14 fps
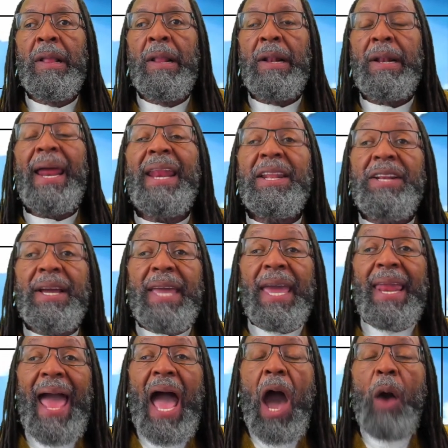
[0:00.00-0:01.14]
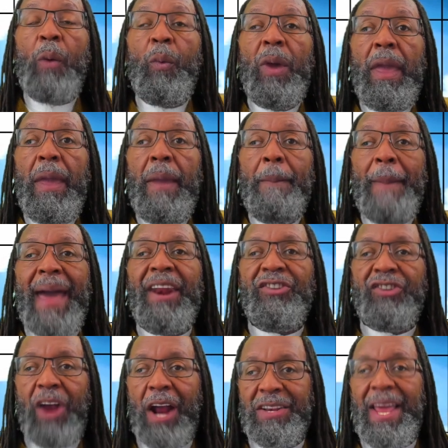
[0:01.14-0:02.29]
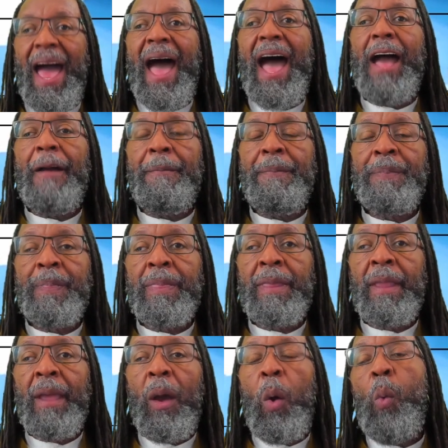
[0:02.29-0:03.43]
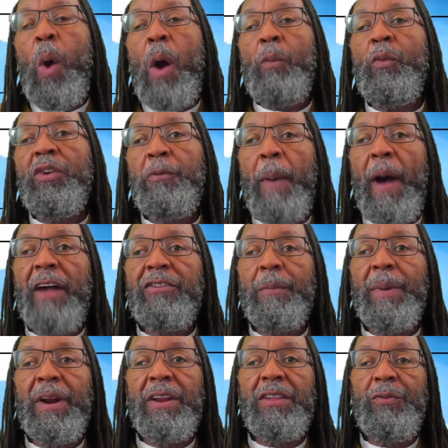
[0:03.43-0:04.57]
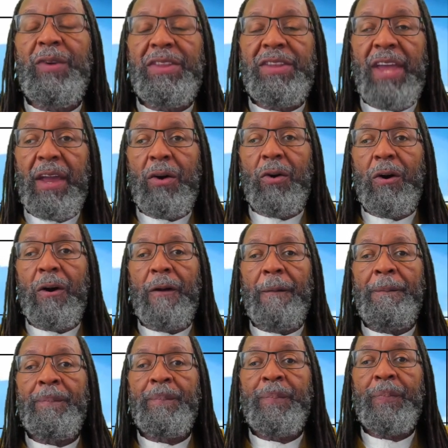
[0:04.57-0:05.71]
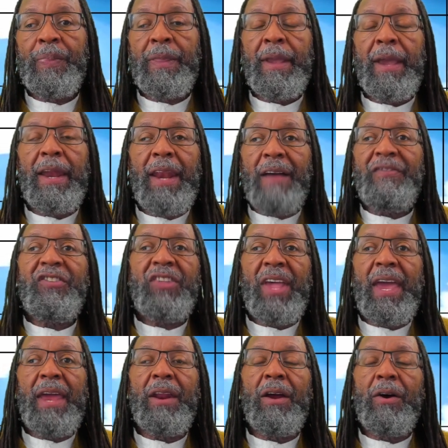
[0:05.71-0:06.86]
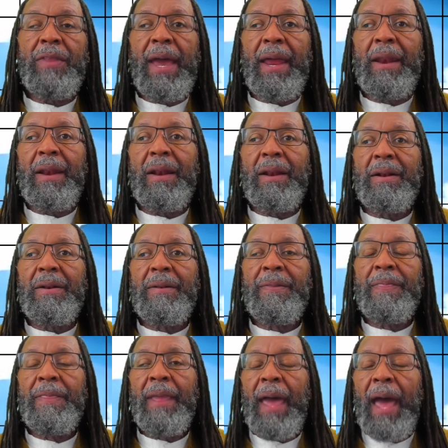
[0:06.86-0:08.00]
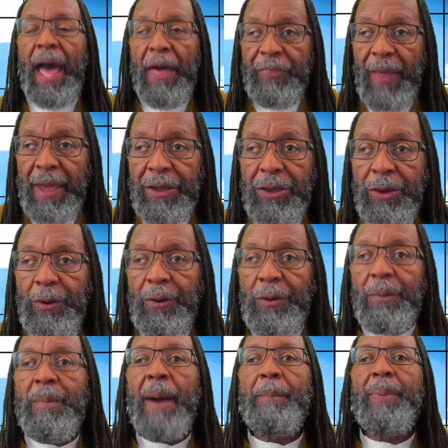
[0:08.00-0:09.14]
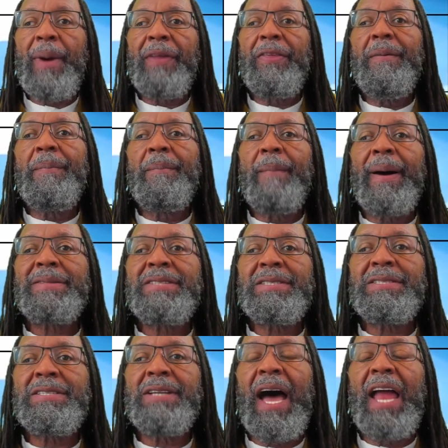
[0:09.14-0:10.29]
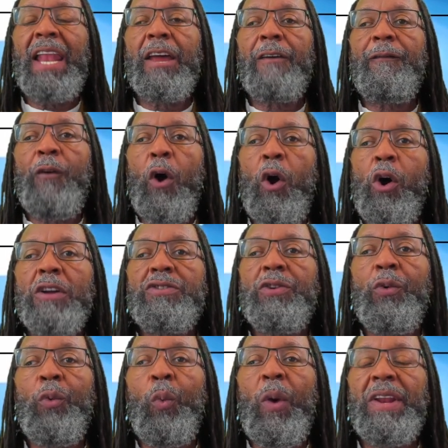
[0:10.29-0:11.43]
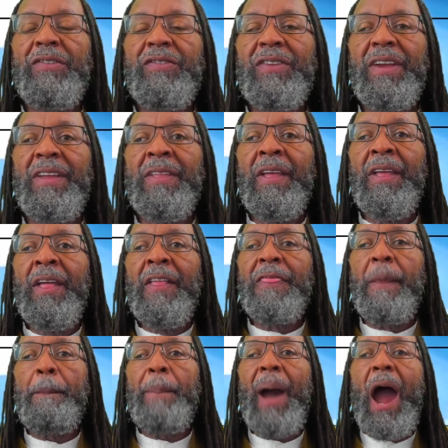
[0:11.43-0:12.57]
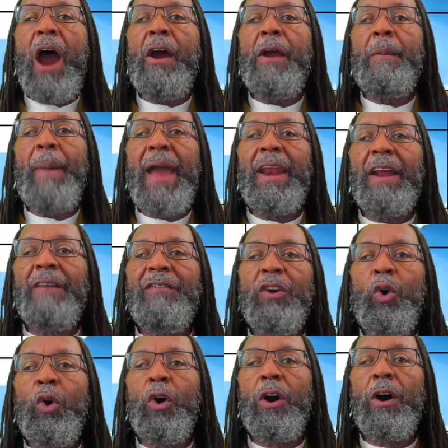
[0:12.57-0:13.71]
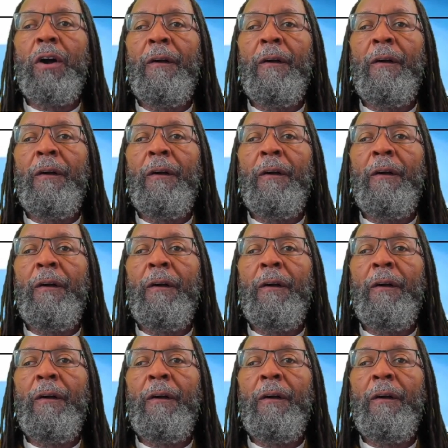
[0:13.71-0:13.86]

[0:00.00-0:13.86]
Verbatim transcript: Let us look at how we manage our time, what responsibilities we take on. Enough said on that. I thank you, my brother, my sister. I look forward to witnessing the power and might of Yahuwah